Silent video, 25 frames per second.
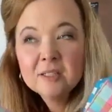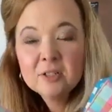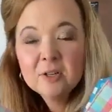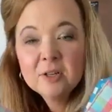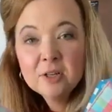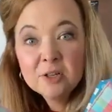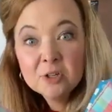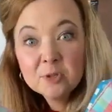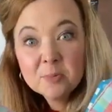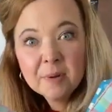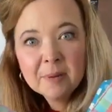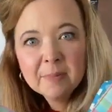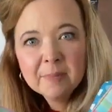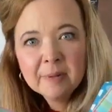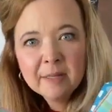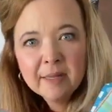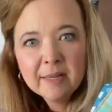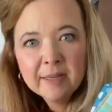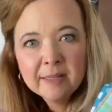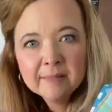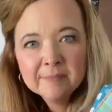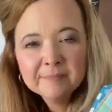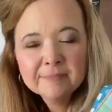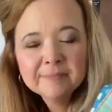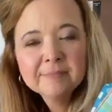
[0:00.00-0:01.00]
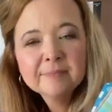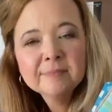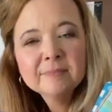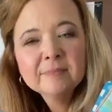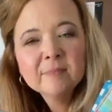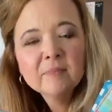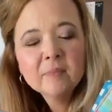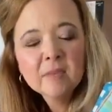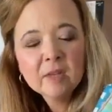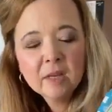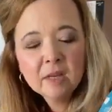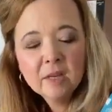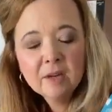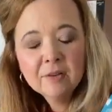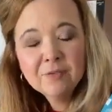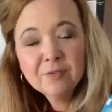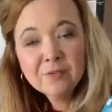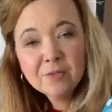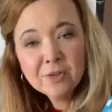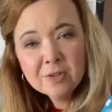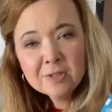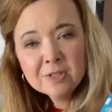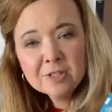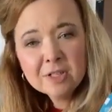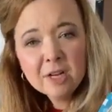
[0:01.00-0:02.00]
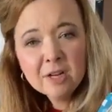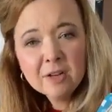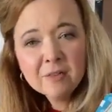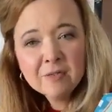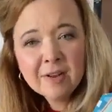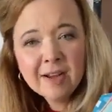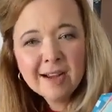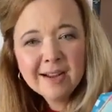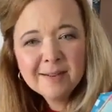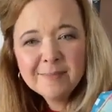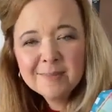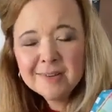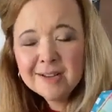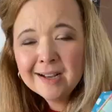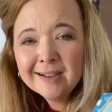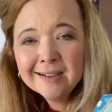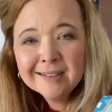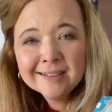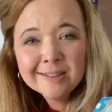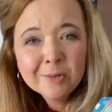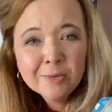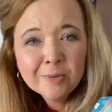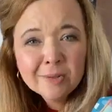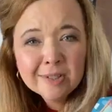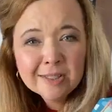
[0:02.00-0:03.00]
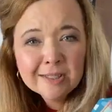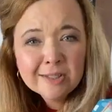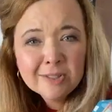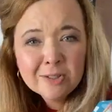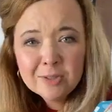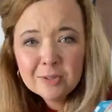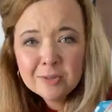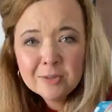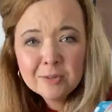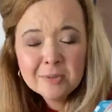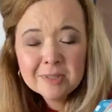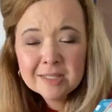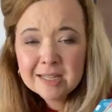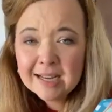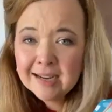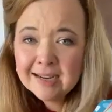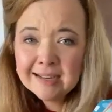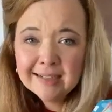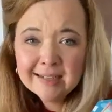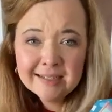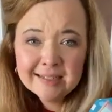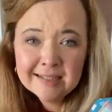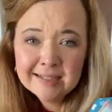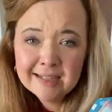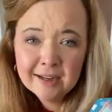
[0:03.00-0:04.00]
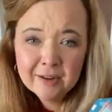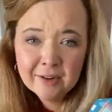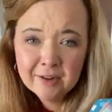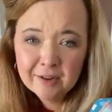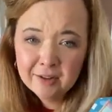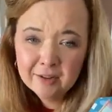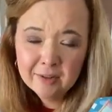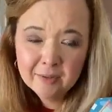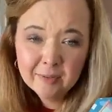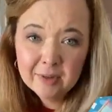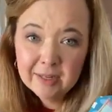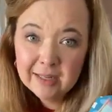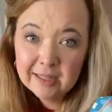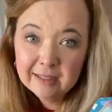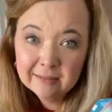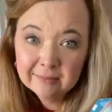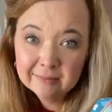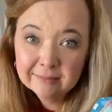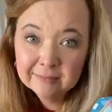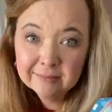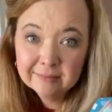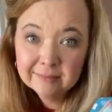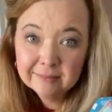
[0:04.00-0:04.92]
So here's my plan. First off, I'm not going to tighten it down all the way